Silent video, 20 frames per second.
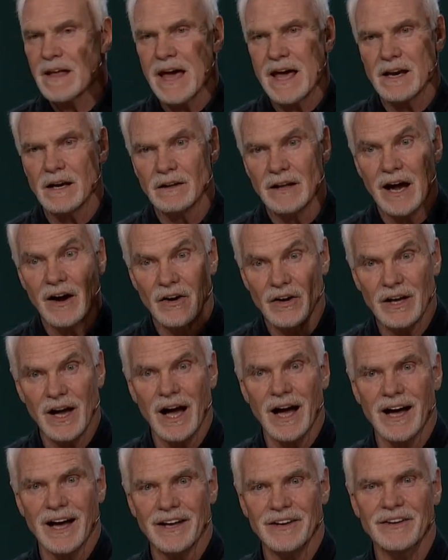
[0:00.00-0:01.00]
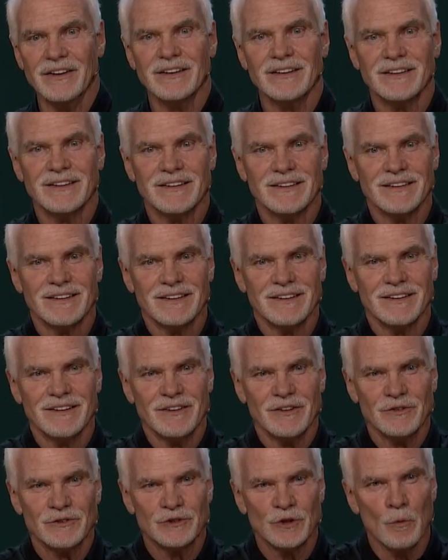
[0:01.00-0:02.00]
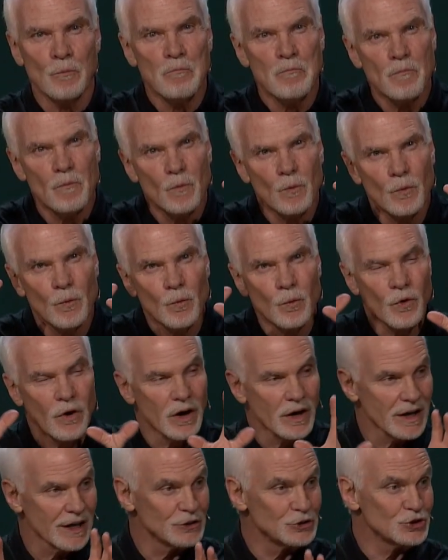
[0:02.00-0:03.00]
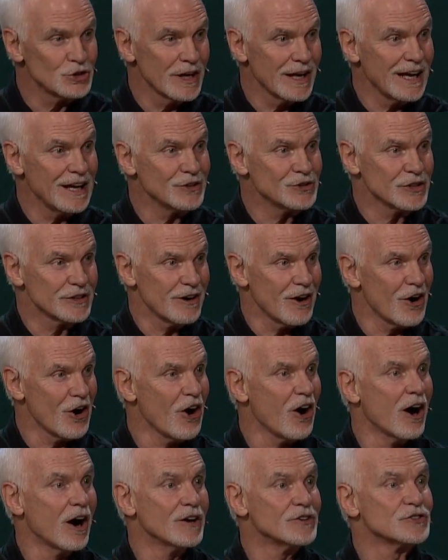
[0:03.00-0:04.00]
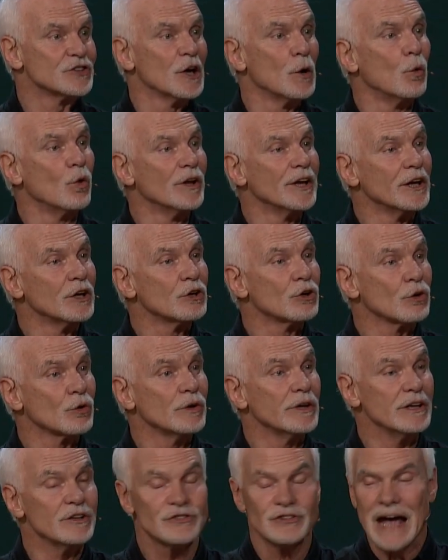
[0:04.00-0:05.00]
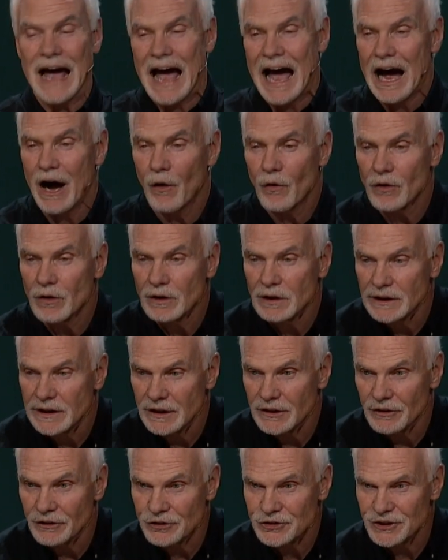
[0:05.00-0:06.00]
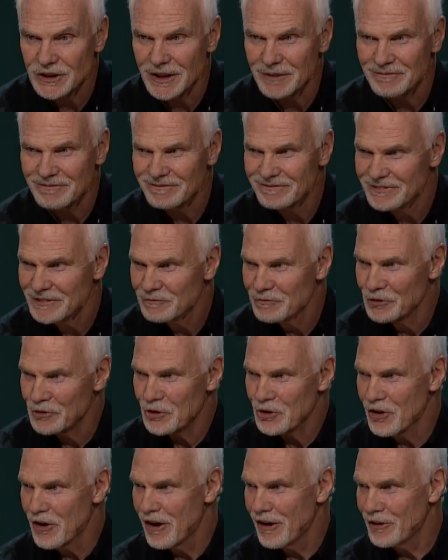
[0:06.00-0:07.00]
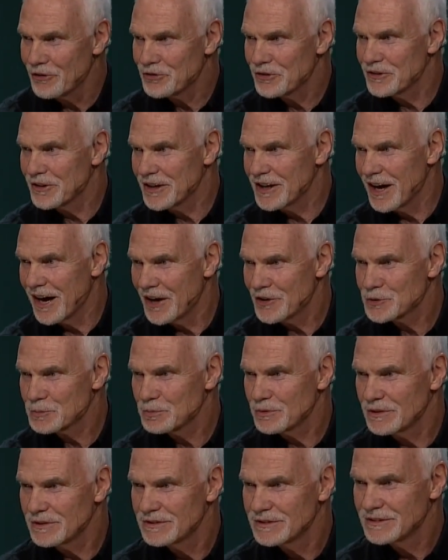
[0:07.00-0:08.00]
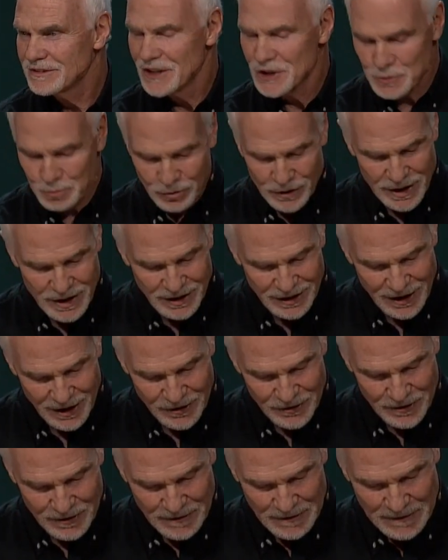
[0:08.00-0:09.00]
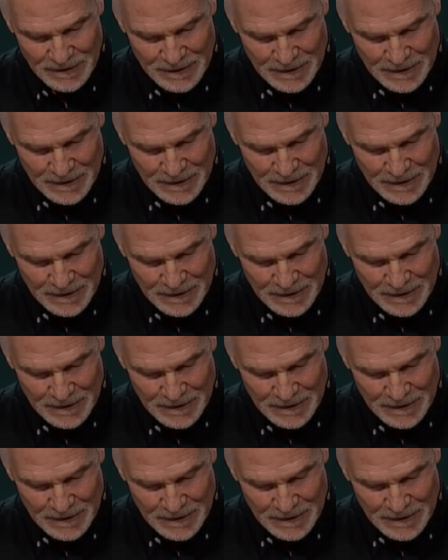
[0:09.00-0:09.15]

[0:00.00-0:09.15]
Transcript: and allow God to work a change in our hearts that will increase our leadership for the cause of the gospel. Let's pray together.